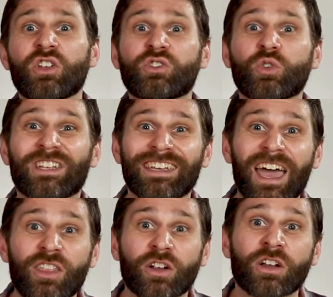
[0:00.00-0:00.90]
So
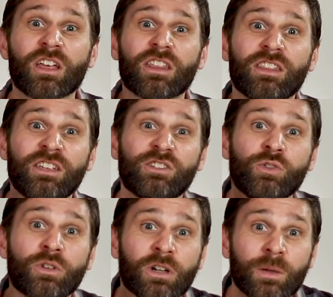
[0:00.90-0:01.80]
together, these
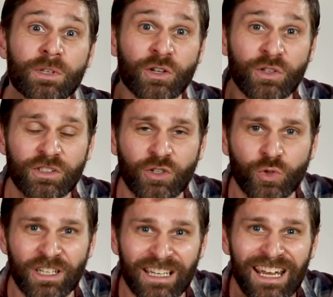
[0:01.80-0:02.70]
two herbs are used to
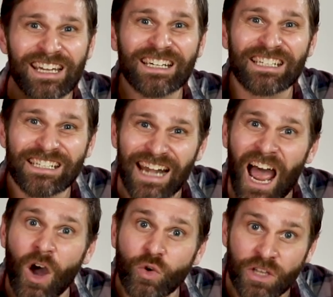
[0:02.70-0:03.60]
treat
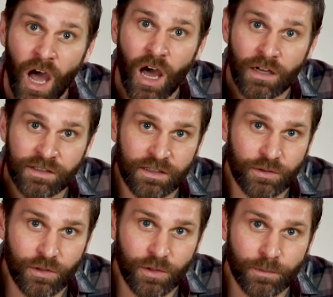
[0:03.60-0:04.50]
yang
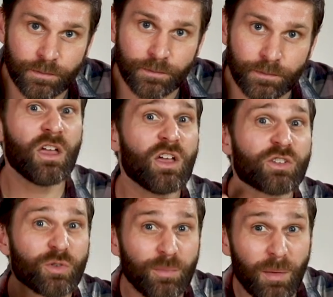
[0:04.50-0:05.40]
syndrome.
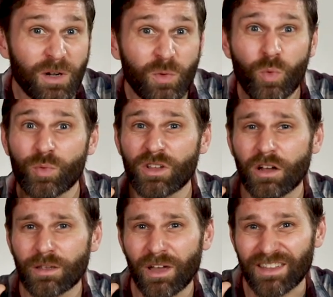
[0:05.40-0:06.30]
So remember when we
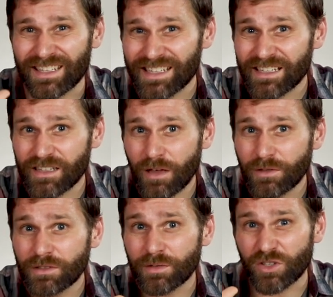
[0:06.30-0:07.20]
talked about the six
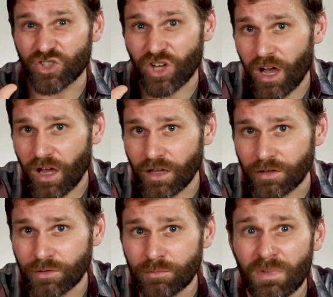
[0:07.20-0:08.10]
levels of the
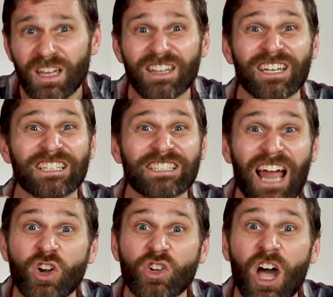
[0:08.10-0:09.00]
Shanghan Lun? The
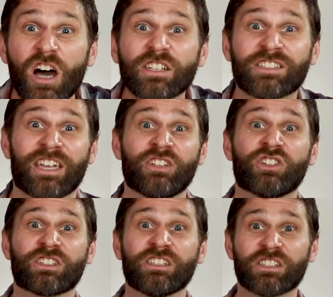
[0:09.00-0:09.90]
yang stage
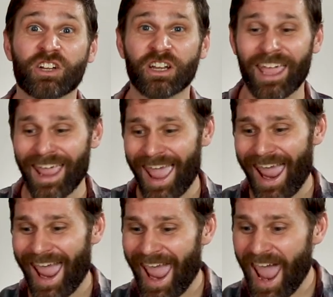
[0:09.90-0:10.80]
is considered a
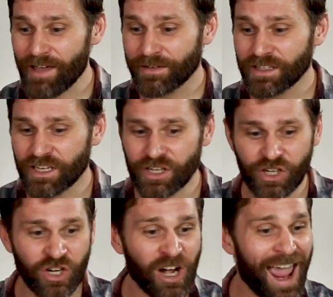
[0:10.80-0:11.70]
half
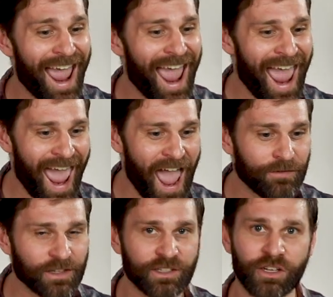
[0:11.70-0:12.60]
interior,
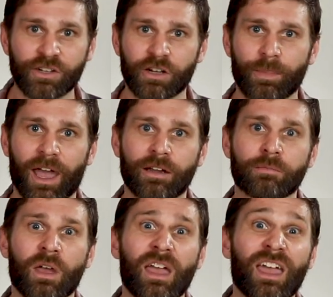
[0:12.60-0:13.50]
half exterior pattern.
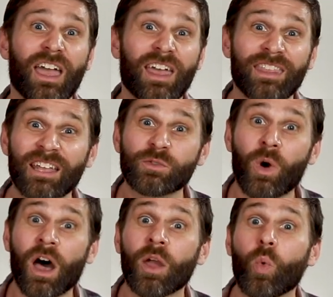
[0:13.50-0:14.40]
And that's
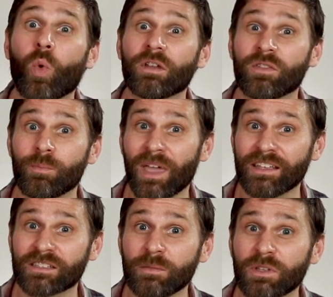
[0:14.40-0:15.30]
why one of the
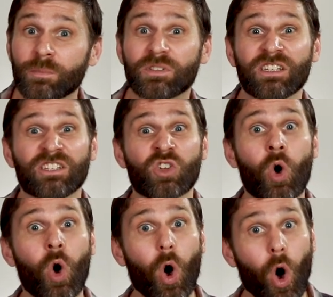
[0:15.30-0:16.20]
main symptoms is
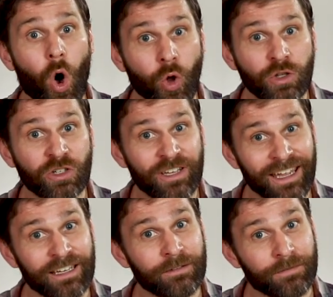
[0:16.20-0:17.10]

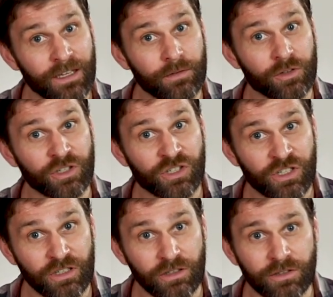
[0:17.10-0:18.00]
alternating fever and
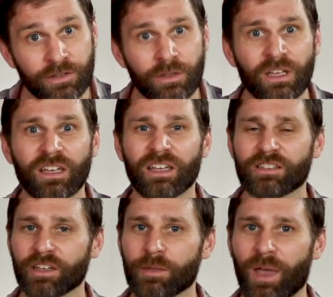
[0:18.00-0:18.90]
chills.
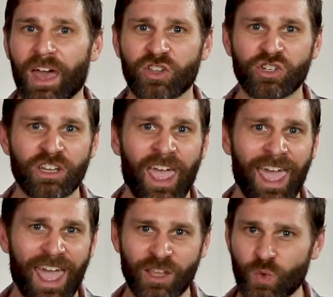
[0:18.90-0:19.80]
It's like the pathogen
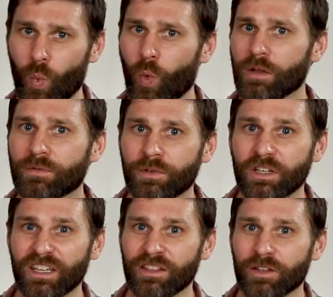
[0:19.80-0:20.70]
has one
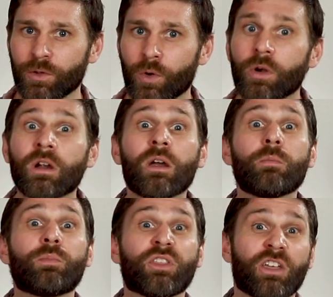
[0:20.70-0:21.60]
foot in the door,
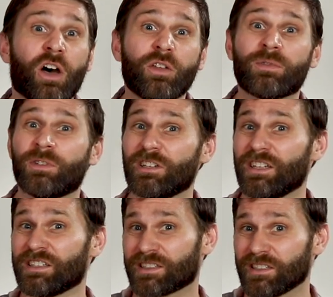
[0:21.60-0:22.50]
but the other foot
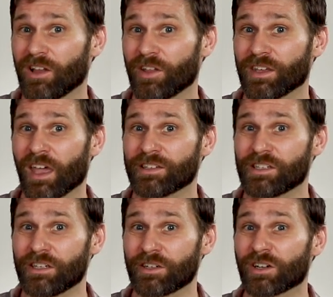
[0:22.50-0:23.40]
is still on the
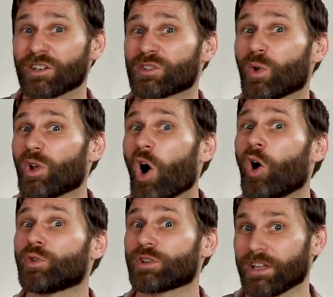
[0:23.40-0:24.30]
exterior, so it
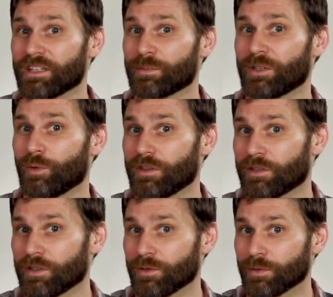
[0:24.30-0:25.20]
alternates between the
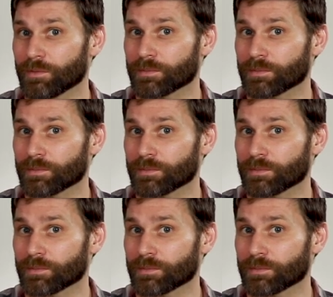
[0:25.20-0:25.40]
two.